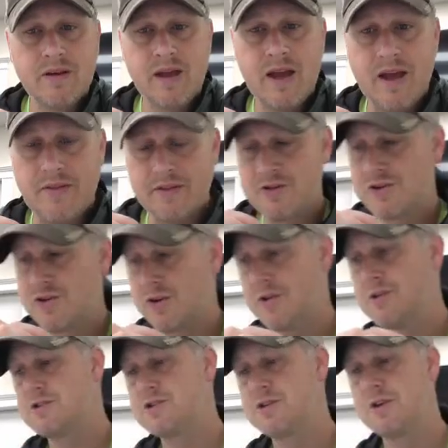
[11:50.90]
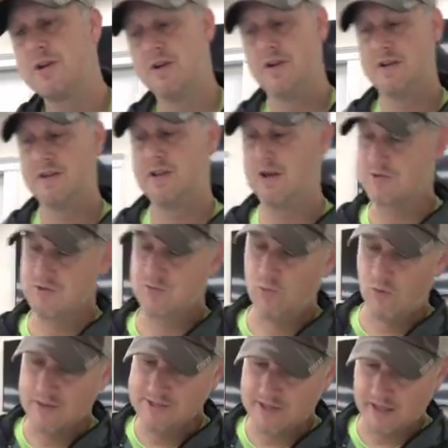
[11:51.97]
And the church that was
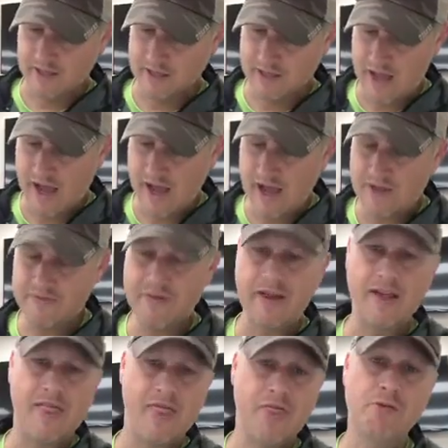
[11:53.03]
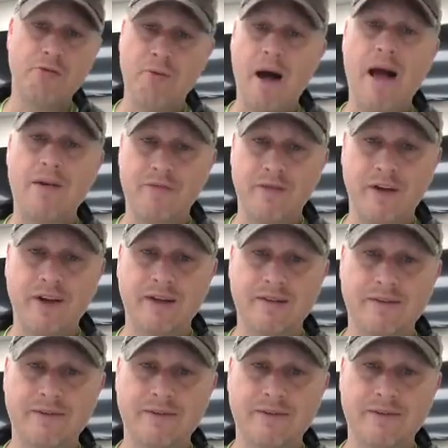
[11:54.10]
once alive and thriving.